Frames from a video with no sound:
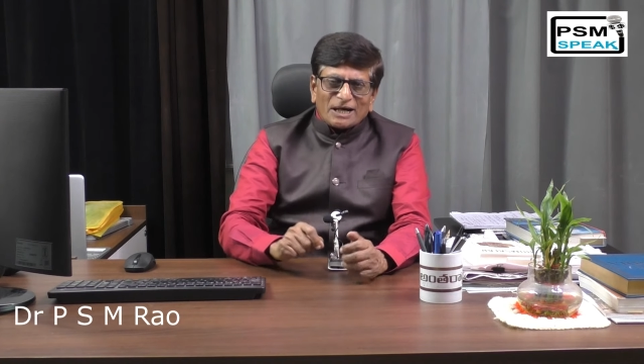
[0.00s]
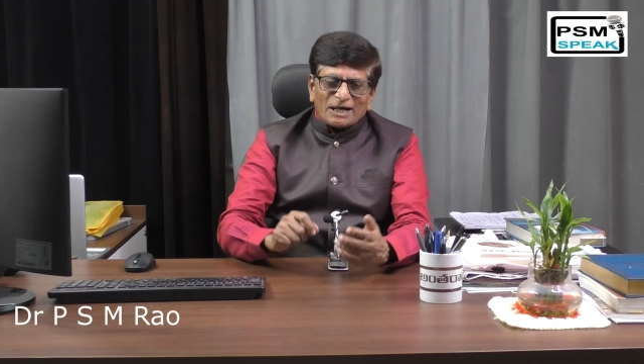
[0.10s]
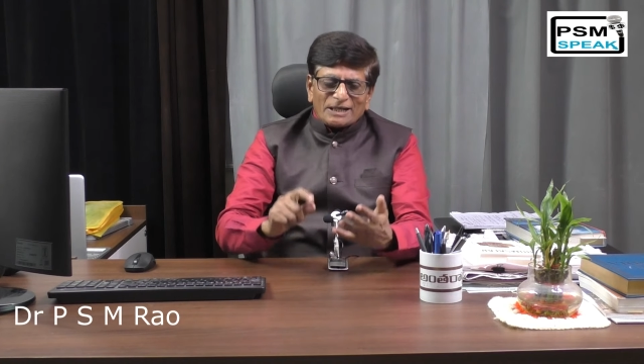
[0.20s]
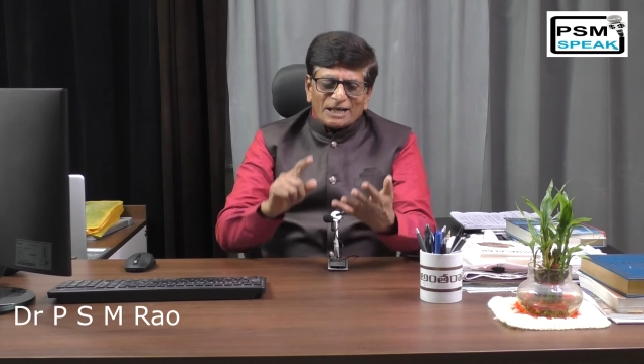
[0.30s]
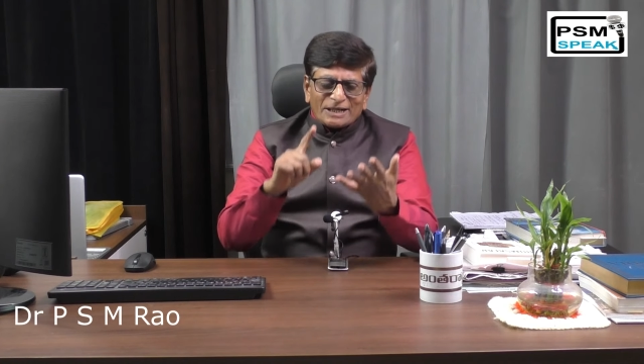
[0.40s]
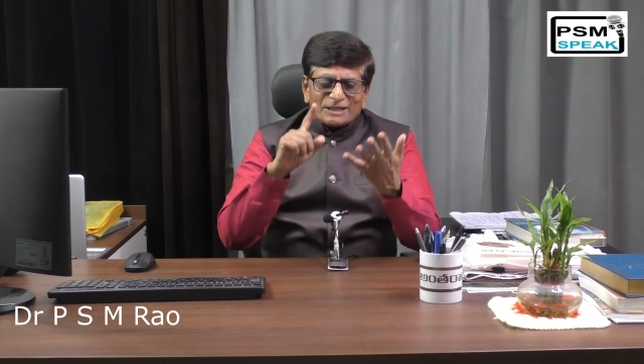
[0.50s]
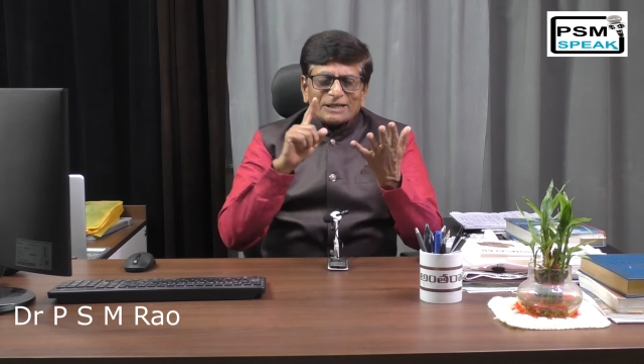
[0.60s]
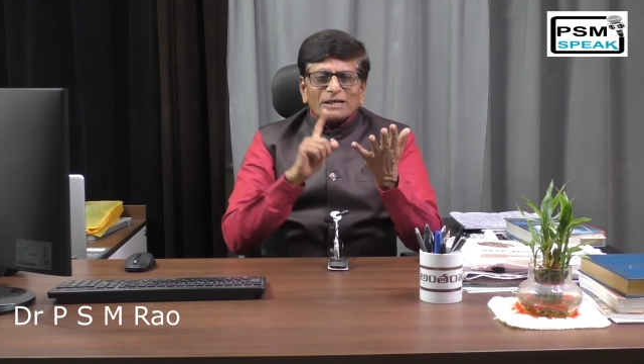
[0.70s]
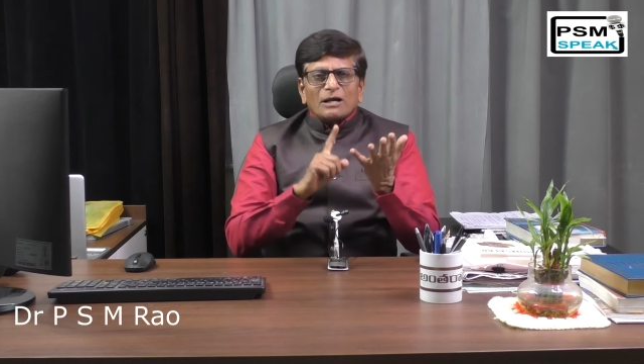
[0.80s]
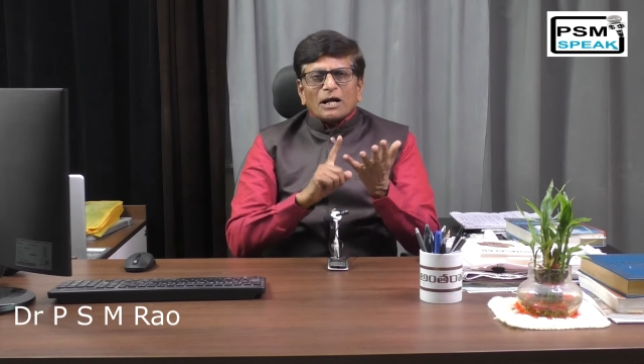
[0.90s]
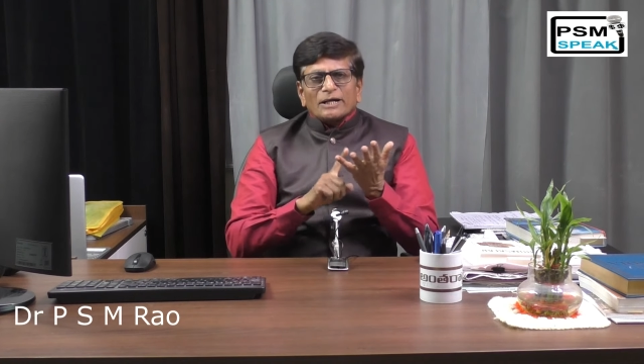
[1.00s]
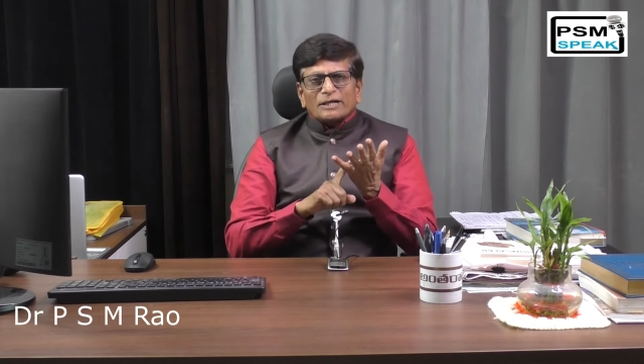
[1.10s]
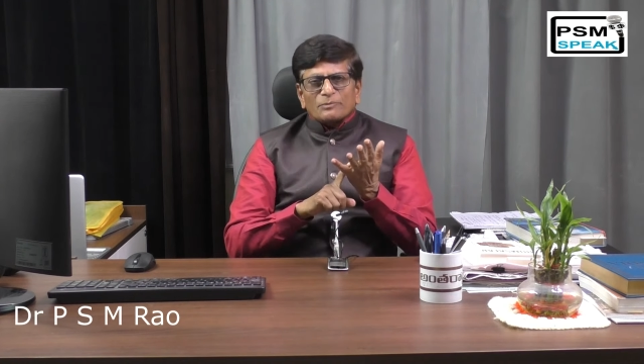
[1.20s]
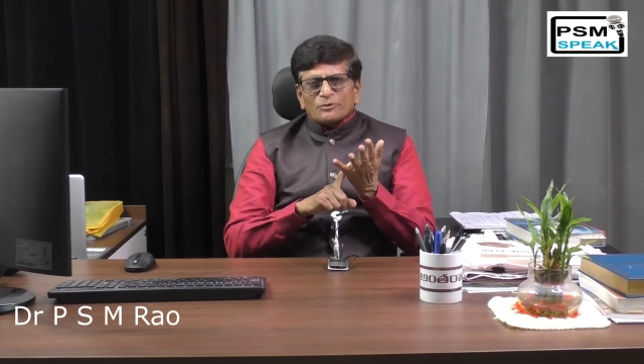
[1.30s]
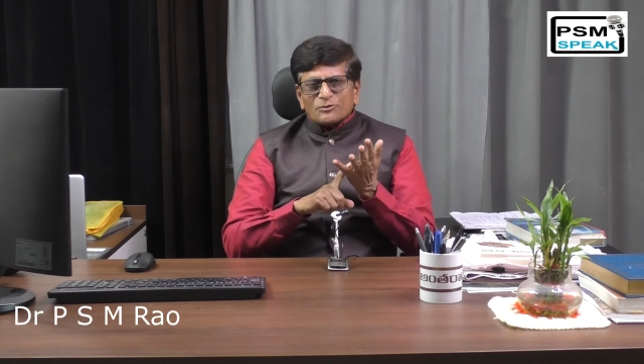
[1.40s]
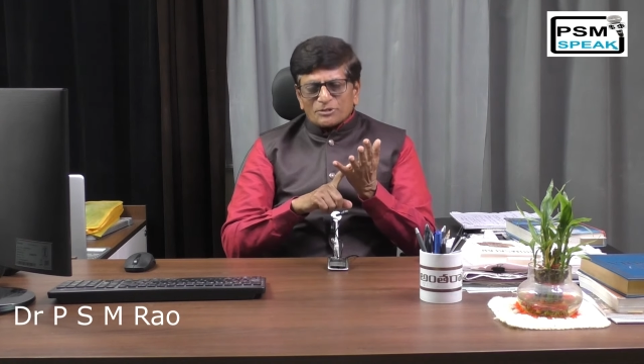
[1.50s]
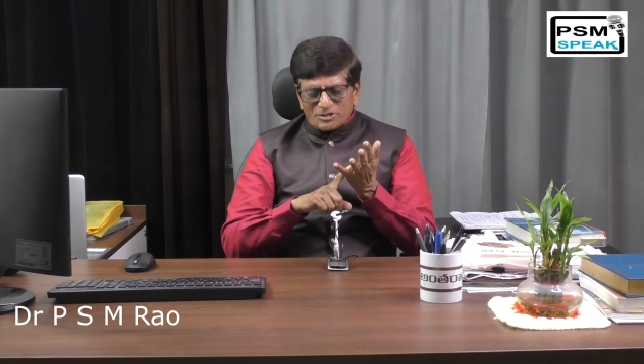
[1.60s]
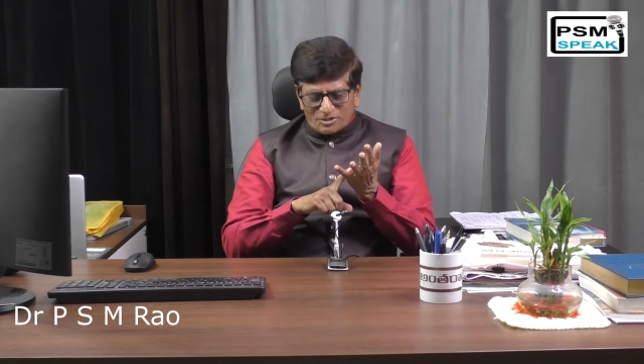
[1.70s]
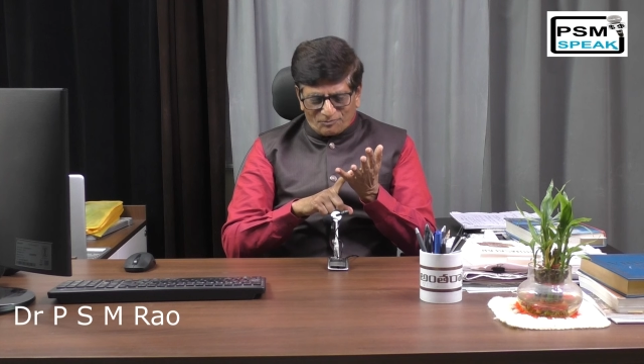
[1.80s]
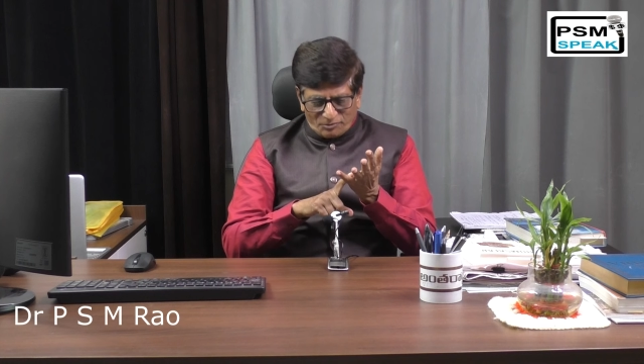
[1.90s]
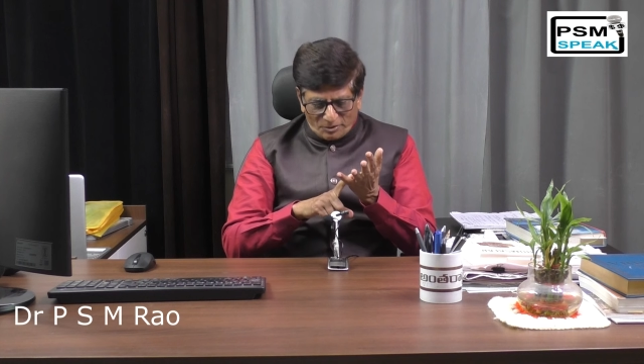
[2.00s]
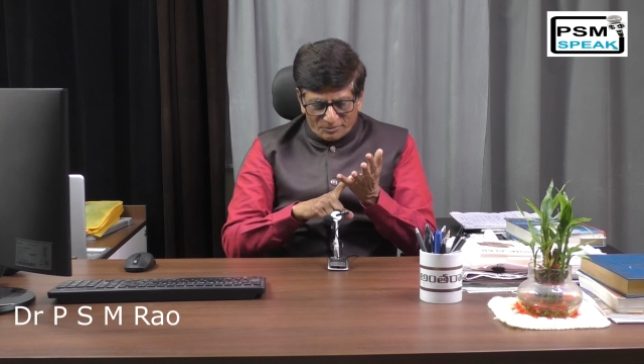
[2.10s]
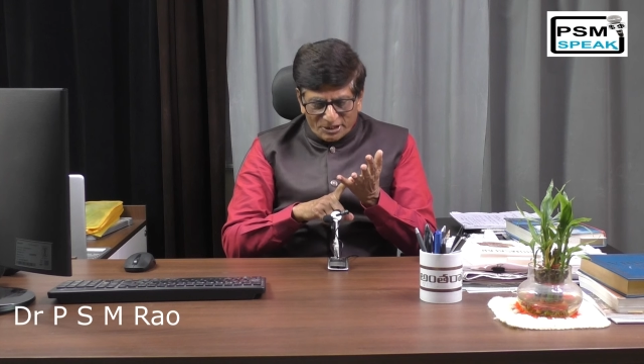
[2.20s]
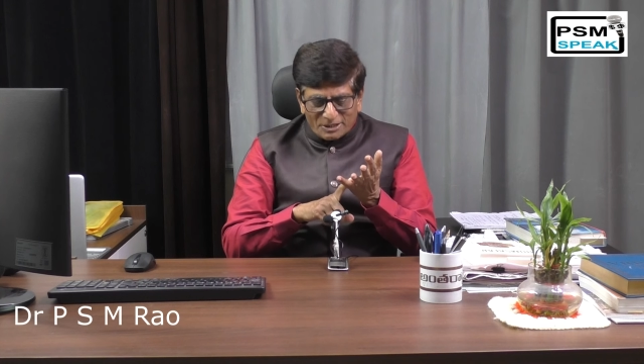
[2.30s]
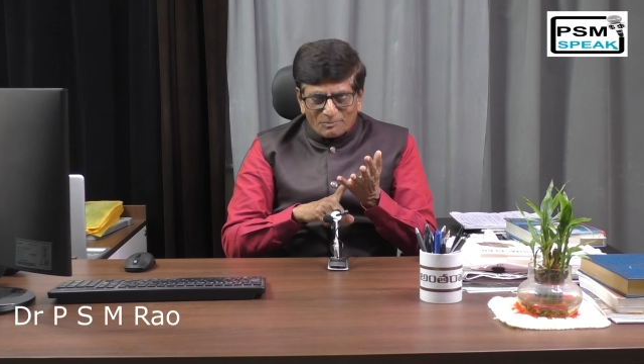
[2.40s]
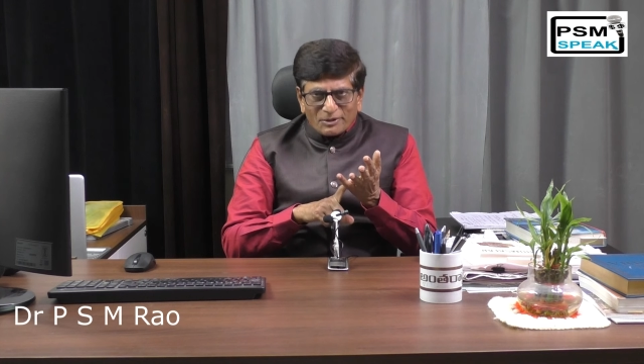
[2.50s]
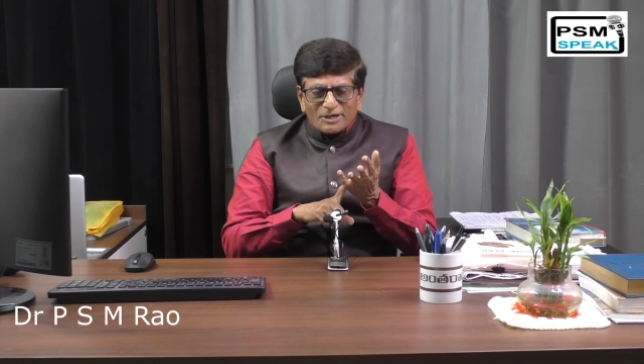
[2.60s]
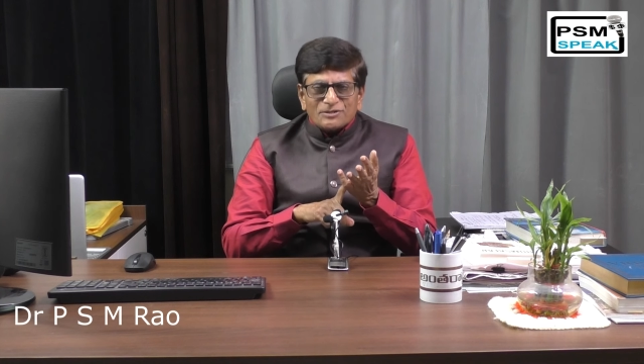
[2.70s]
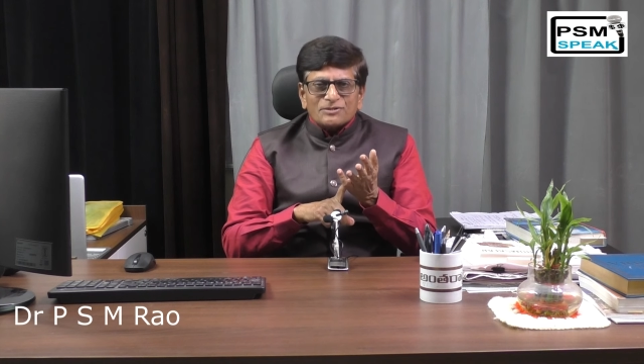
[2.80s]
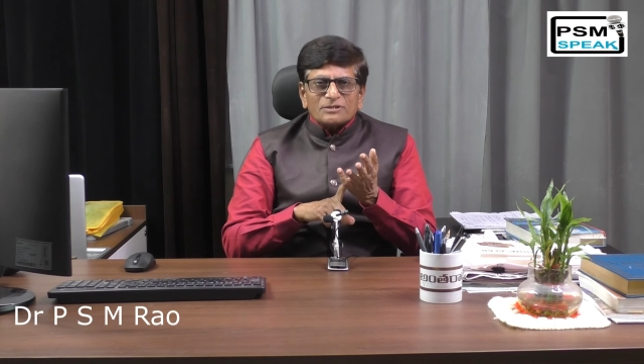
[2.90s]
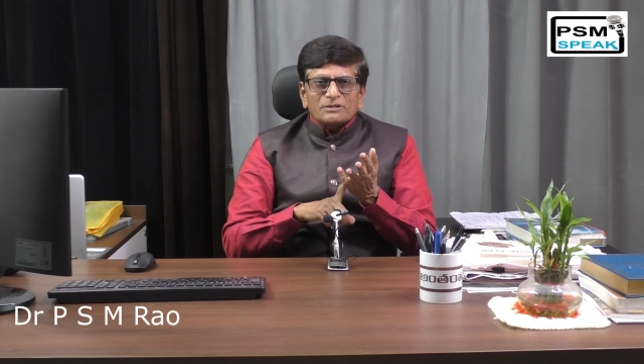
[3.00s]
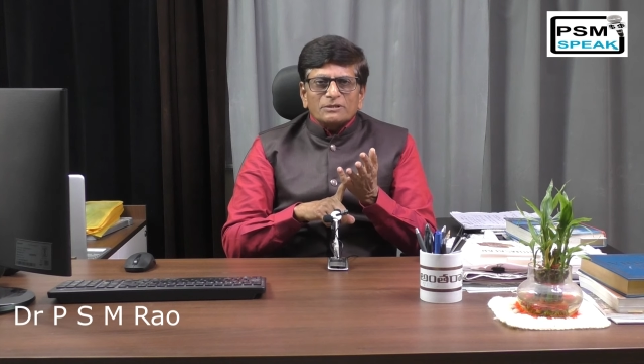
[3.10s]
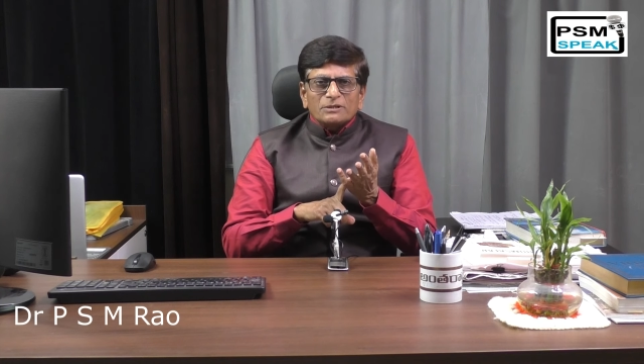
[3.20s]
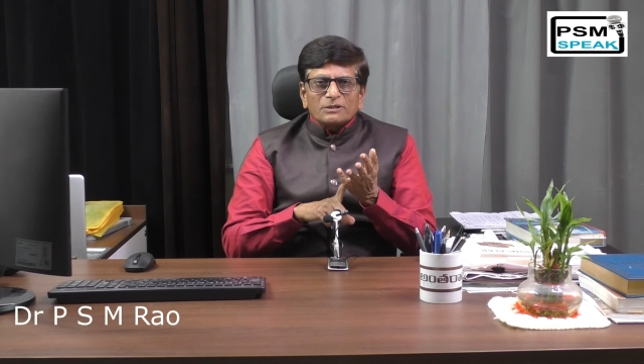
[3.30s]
collecting contributions from the employees.